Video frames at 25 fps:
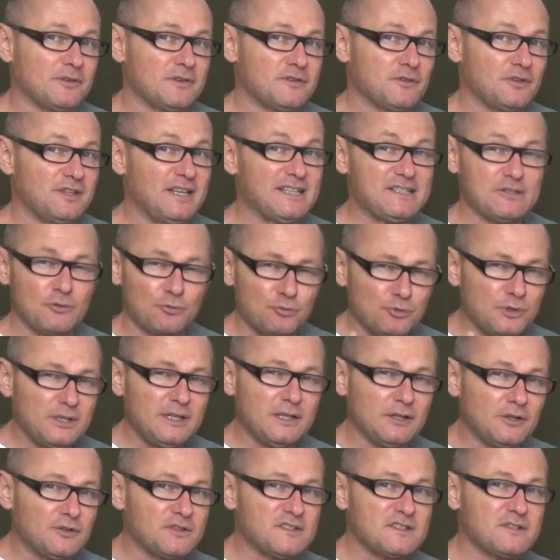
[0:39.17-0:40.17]
So that's a
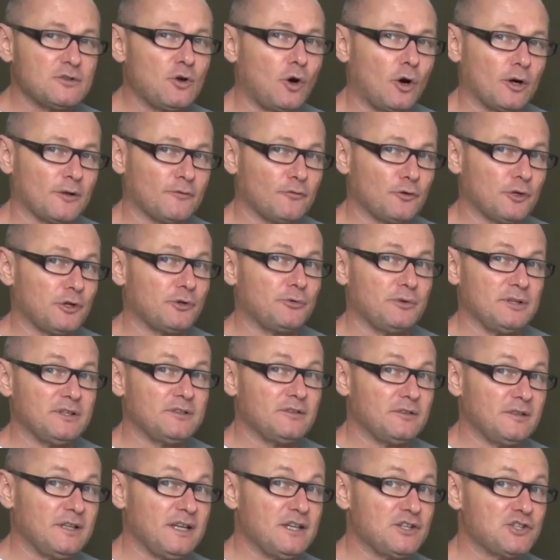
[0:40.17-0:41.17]
really good start for your
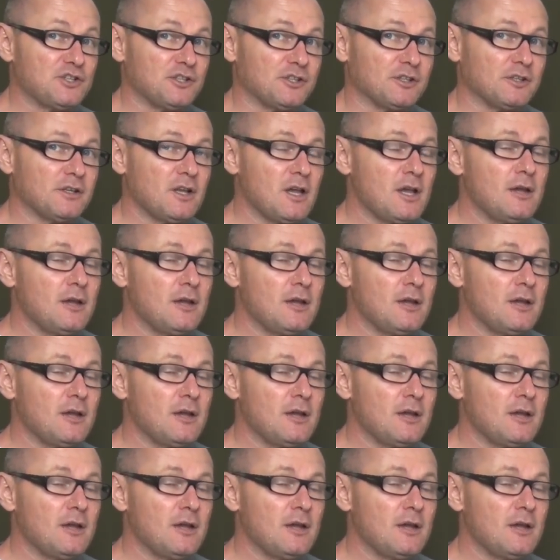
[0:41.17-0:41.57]
intonation,